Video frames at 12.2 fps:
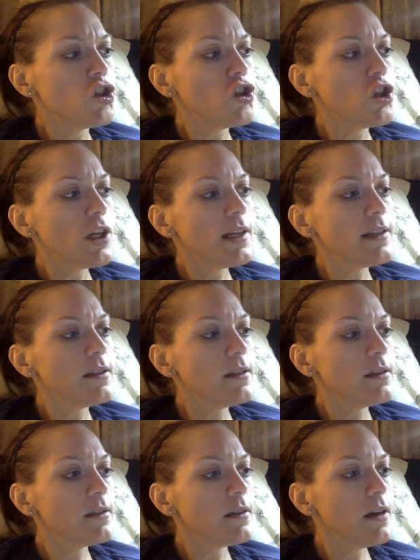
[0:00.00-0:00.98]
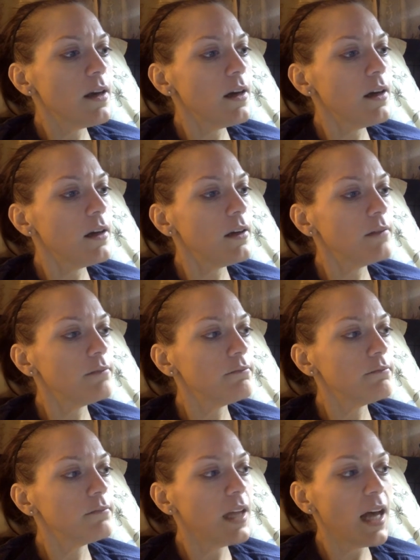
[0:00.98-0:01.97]
just
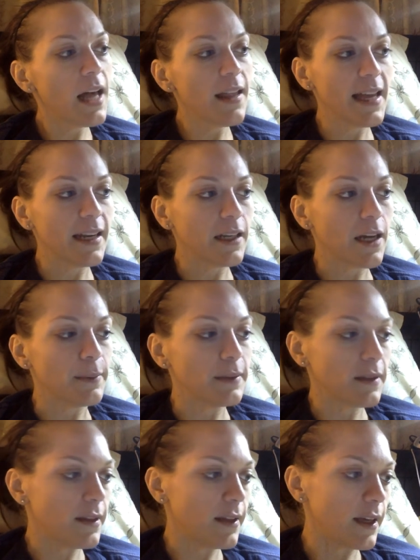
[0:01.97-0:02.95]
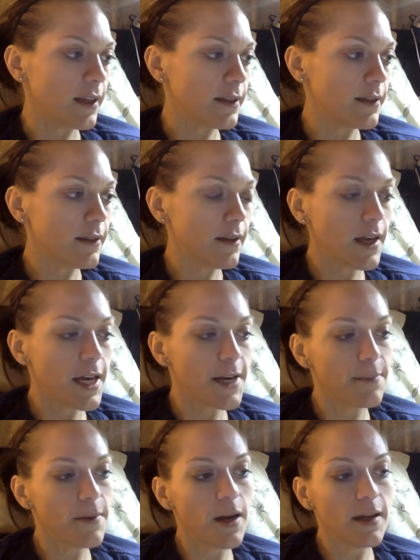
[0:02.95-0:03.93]
I'll add a couple of things
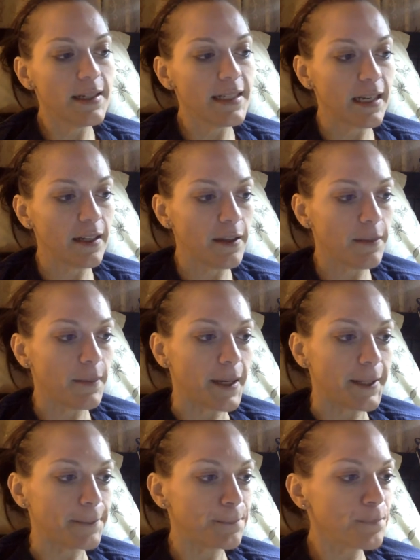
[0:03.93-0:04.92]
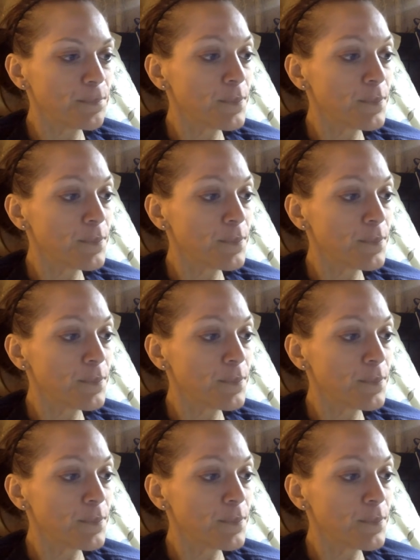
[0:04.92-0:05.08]
um, down at the bottom,